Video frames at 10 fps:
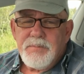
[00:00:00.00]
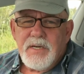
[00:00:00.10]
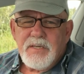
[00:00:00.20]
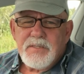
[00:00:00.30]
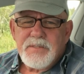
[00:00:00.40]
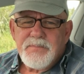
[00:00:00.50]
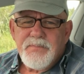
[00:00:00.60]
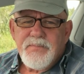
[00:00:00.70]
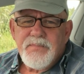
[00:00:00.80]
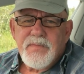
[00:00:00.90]
miles.
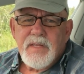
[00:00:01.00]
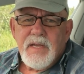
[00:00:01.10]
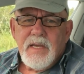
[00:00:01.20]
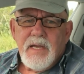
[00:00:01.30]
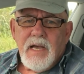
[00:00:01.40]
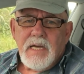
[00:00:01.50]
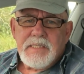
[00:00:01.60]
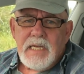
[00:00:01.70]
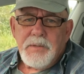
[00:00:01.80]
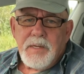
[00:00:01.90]
I'll
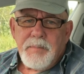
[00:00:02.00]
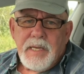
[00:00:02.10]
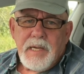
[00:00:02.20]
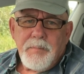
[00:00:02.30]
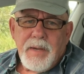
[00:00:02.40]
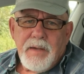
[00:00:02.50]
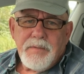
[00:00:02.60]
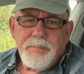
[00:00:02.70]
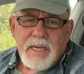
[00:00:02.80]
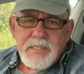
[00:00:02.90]
tell you in a minute about
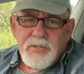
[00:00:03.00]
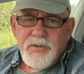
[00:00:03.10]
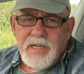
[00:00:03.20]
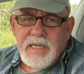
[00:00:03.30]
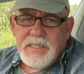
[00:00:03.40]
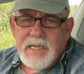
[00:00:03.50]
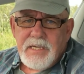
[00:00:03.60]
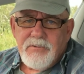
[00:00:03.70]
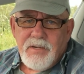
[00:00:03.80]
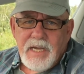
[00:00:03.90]
the battery
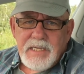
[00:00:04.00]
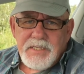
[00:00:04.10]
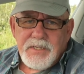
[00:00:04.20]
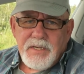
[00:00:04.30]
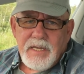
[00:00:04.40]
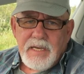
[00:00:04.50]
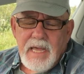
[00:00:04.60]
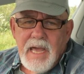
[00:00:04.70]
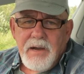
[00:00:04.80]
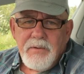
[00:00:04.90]
degradation and
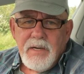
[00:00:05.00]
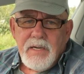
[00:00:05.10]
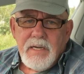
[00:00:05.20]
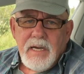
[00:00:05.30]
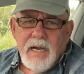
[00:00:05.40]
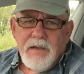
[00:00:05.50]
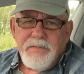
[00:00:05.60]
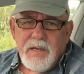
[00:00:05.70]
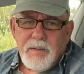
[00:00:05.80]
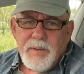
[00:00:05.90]
how I
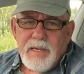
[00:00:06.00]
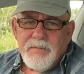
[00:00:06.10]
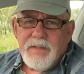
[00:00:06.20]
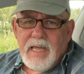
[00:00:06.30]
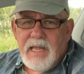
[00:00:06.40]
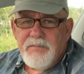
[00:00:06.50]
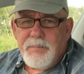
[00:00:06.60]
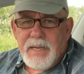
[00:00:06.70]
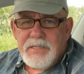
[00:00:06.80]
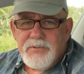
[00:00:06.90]
feel about the LFP
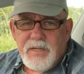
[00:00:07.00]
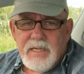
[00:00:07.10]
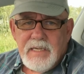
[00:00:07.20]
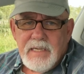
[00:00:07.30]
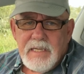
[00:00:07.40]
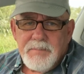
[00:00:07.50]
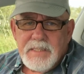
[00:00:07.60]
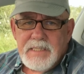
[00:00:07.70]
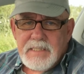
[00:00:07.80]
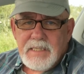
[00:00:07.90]
battery in my
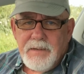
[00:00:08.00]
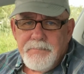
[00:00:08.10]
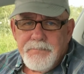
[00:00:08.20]
Tesla,